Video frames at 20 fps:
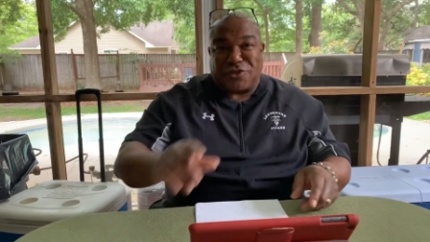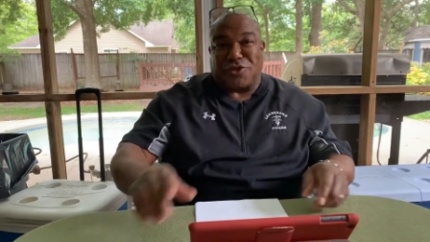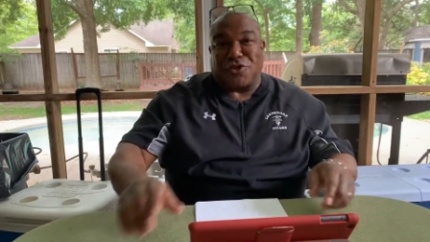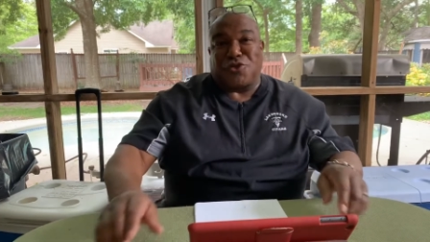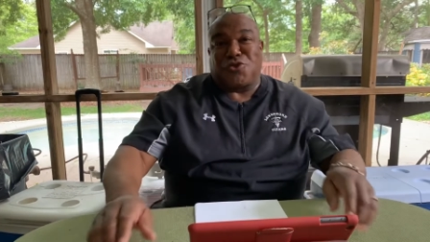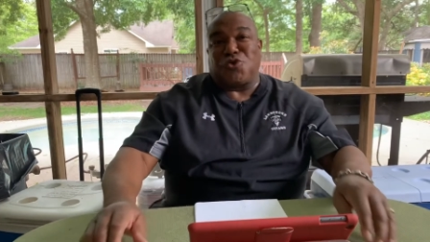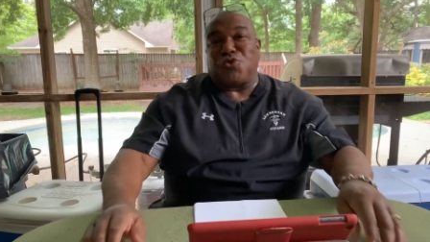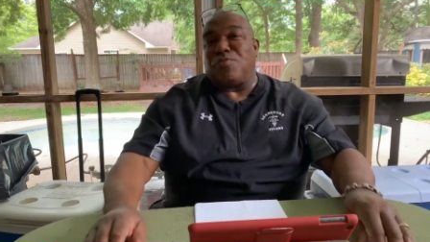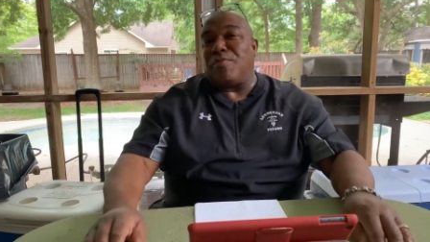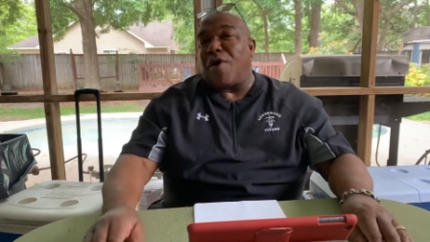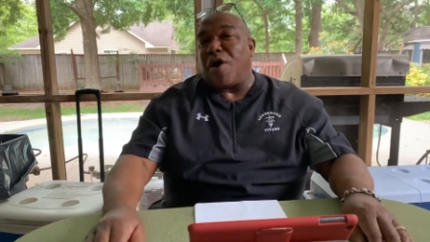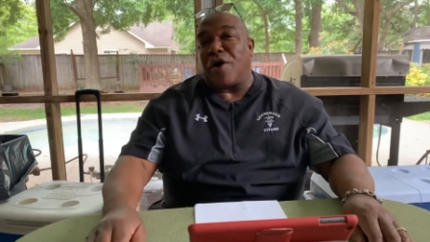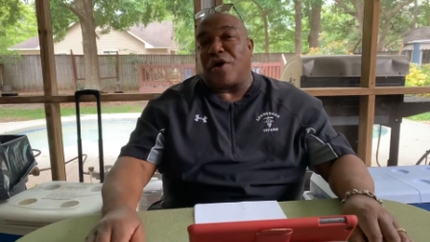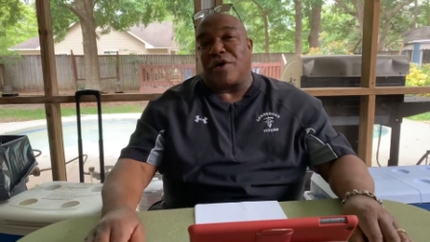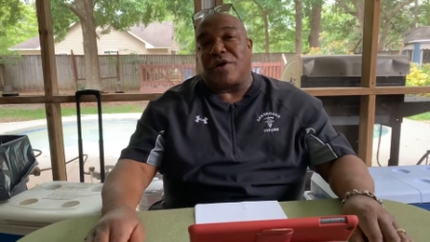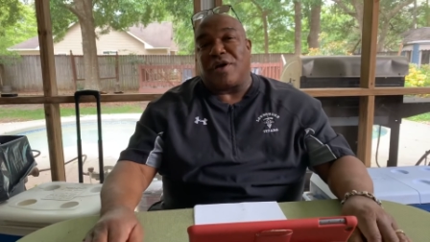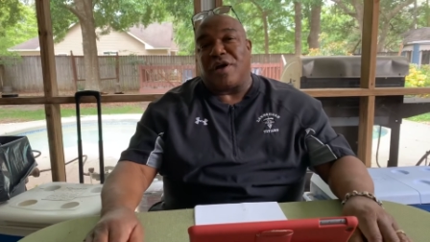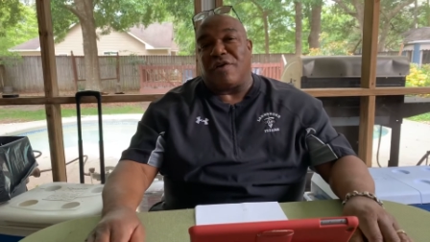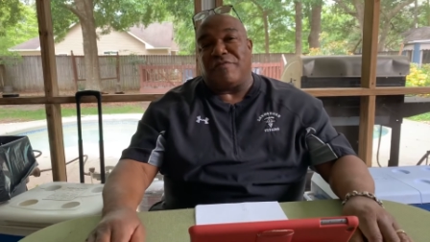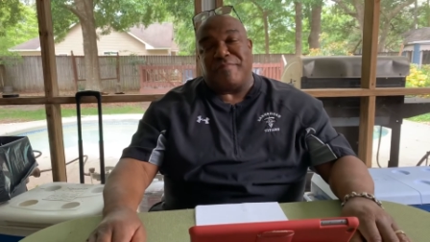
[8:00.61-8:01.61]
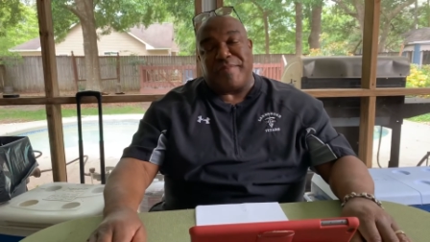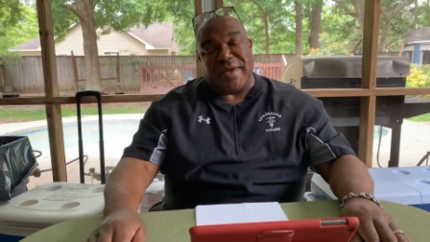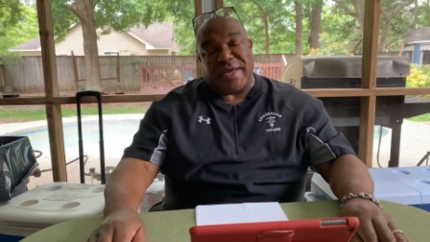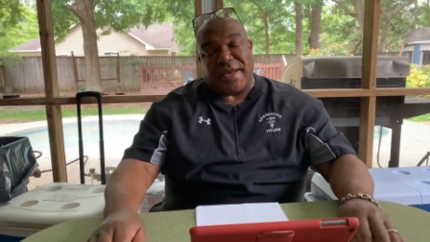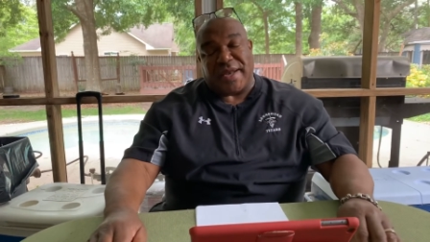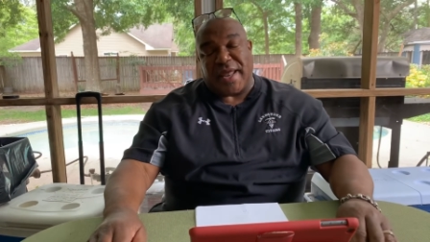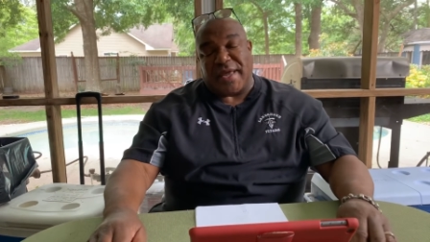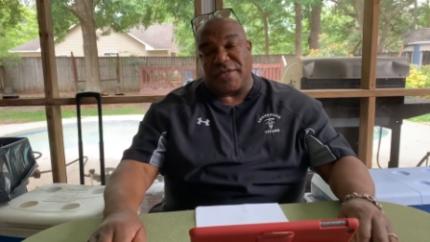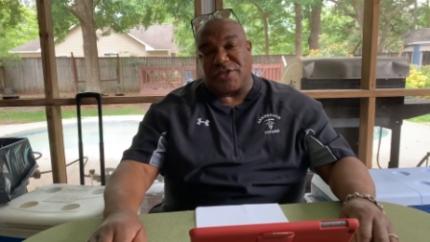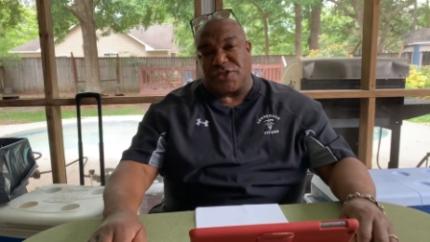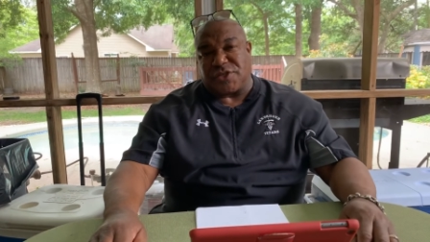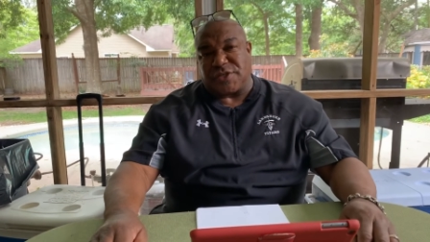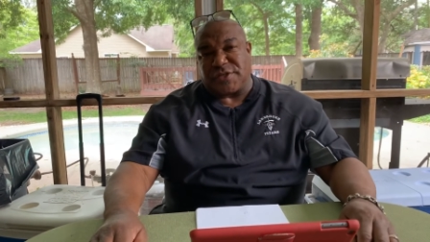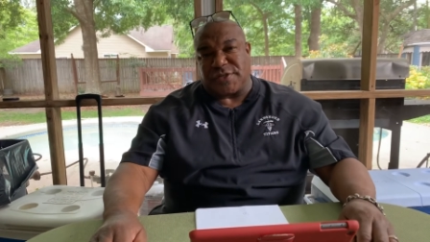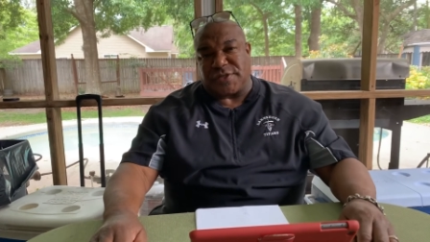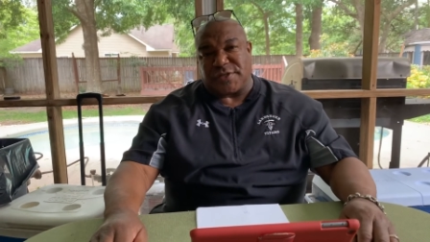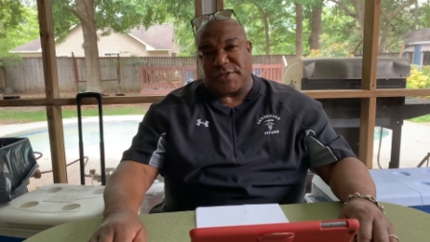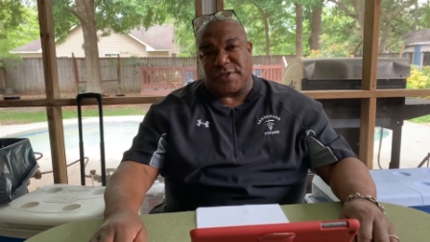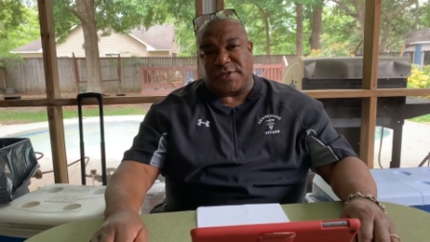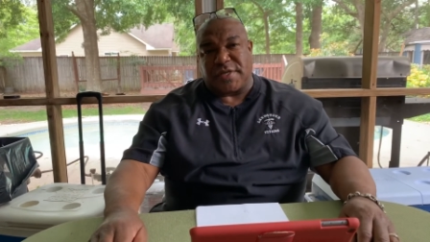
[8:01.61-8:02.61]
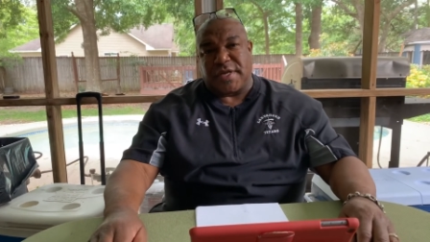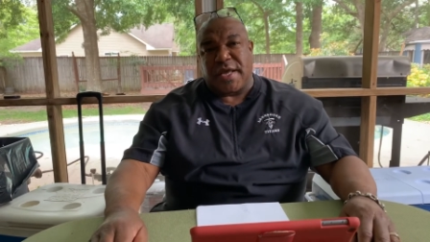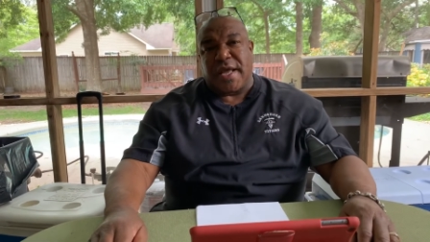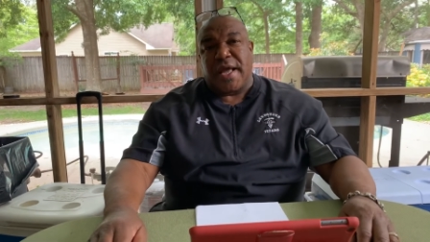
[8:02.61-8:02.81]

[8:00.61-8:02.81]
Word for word: the true mark of being like Jesus.